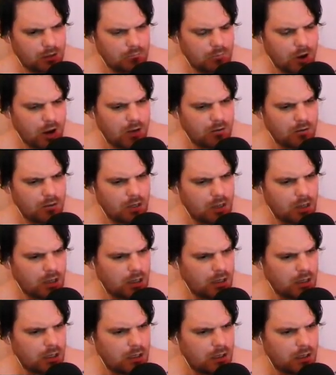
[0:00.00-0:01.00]
Right,
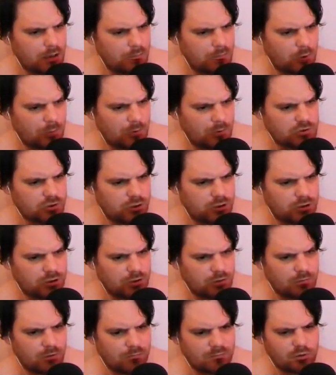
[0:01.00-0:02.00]
um, what am I trying
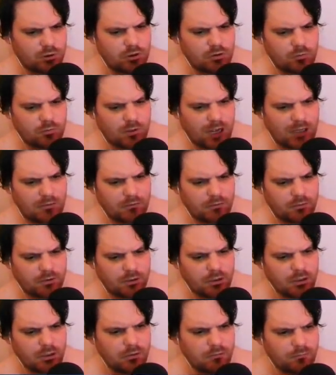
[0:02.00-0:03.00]
to do? I'm trying to do that.
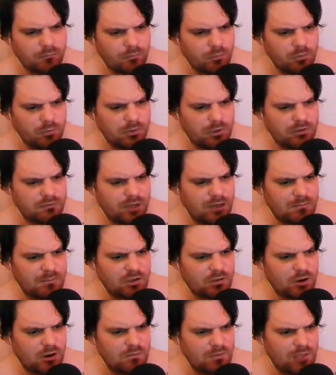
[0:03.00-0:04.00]
It's telling me
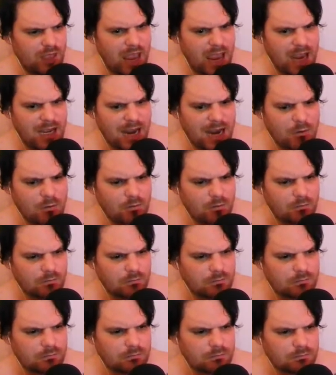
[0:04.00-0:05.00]
to go over there now?
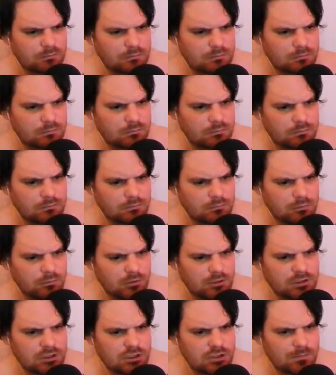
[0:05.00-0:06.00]
Well,
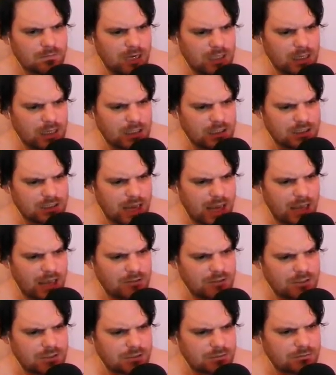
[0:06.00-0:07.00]
this doesn't make any
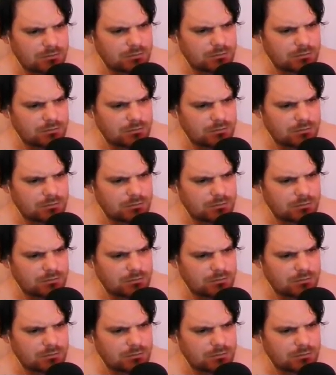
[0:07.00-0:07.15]
sense.